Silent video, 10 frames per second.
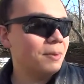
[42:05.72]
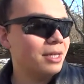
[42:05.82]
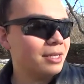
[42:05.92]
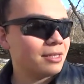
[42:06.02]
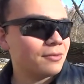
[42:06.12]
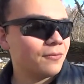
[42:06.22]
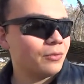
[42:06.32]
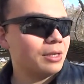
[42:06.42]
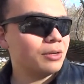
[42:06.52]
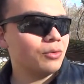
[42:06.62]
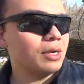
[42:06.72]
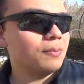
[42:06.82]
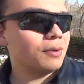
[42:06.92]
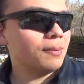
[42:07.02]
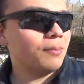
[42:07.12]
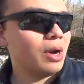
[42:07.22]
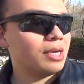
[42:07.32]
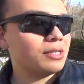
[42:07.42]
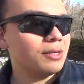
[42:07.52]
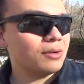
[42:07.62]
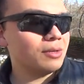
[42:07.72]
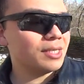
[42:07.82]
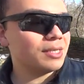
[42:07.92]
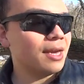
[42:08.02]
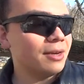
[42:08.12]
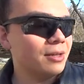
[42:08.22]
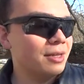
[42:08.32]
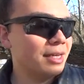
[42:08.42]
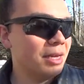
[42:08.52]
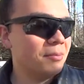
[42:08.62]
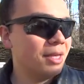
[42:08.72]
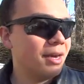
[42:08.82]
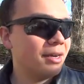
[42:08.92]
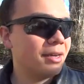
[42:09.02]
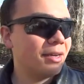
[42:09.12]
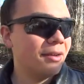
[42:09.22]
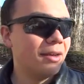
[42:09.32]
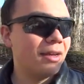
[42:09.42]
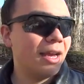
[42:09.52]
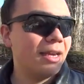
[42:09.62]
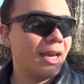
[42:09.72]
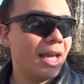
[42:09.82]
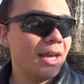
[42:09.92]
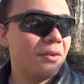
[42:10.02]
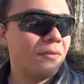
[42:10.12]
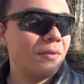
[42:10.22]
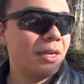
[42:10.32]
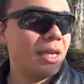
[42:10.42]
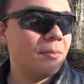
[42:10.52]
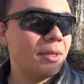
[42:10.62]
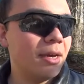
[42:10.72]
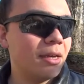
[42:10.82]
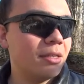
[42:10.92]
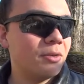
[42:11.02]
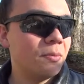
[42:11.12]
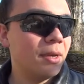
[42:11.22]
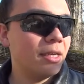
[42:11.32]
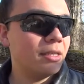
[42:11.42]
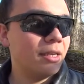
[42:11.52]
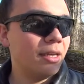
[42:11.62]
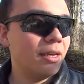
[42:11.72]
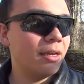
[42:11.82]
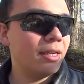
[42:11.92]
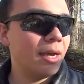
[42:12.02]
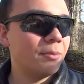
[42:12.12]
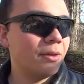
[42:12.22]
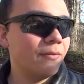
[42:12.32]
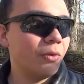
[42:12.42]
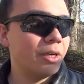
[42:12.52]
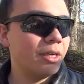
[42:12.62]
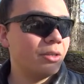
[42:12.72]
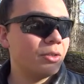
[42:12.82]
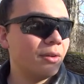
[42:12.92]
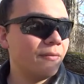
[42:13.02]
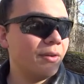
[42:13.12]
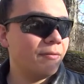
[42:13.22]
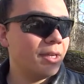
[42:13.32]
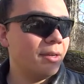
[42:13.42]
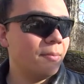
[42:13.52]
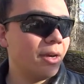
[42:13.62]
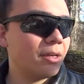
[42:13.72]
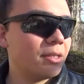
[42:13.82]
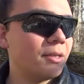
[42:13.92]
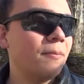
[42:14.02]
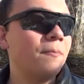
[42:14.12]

Billet front grip brass knuckle style M-lock, and I have an M-lock to Picatinny adapter for an additional $15.